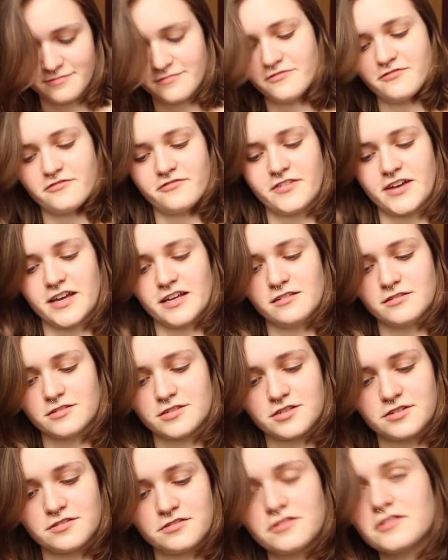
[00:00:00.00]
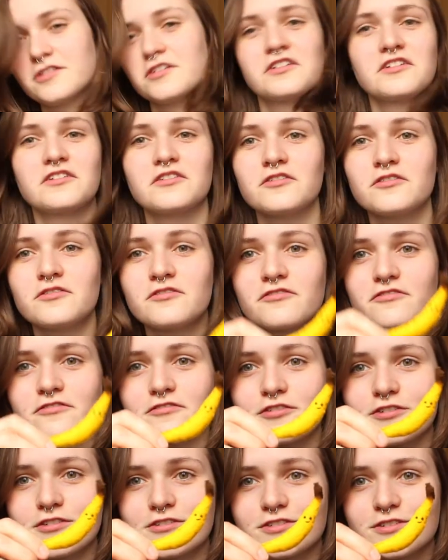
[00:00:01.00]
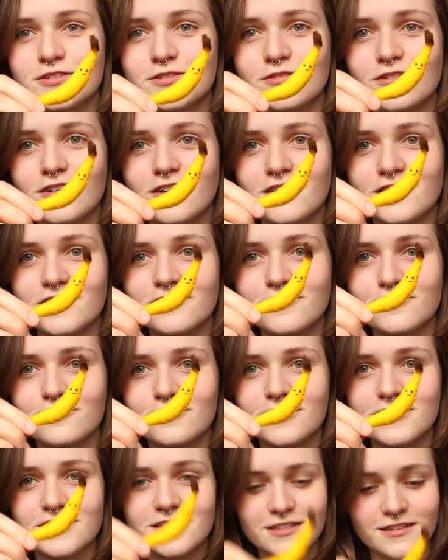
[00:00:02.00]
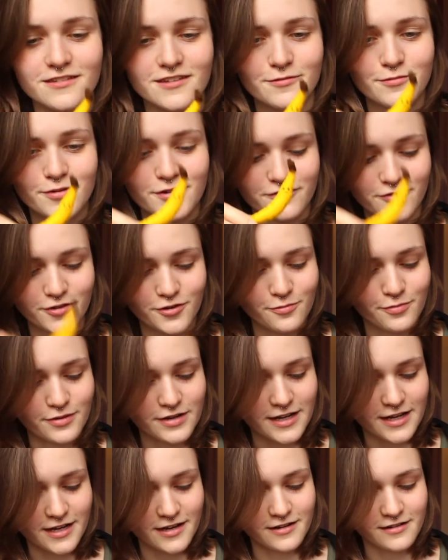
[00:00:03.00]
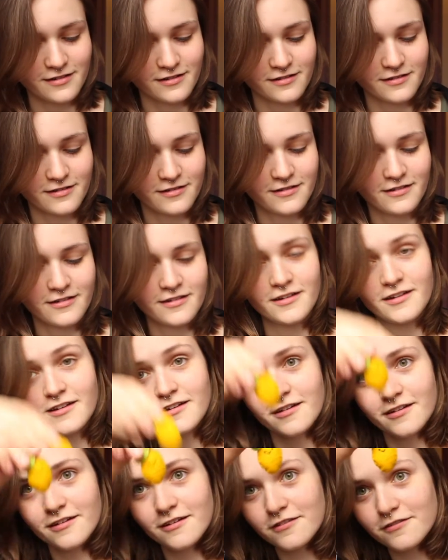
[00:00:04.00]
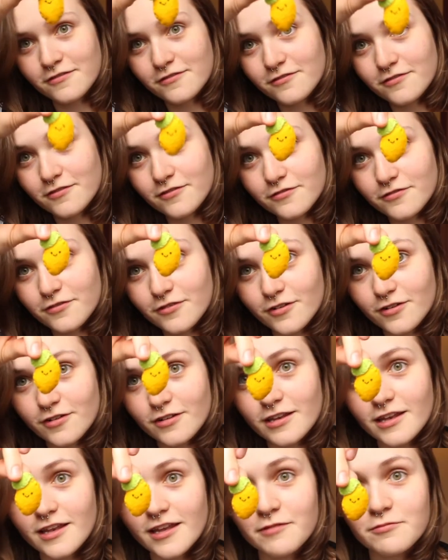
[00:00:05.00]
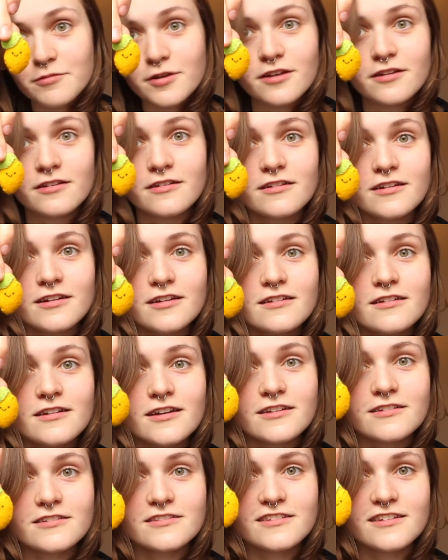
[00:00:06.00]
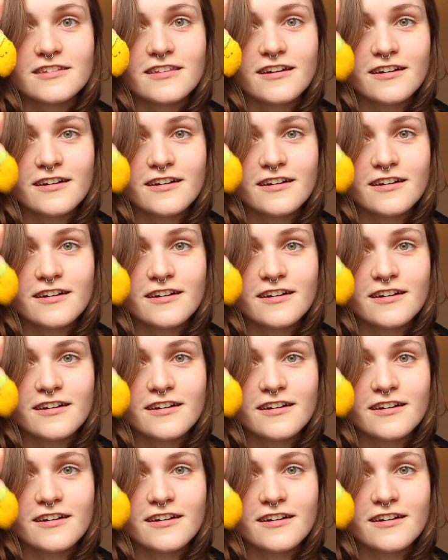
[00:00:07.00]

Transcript: felt fruits. You can't even really see that, but I've got a banana, I've got a lemon, can you see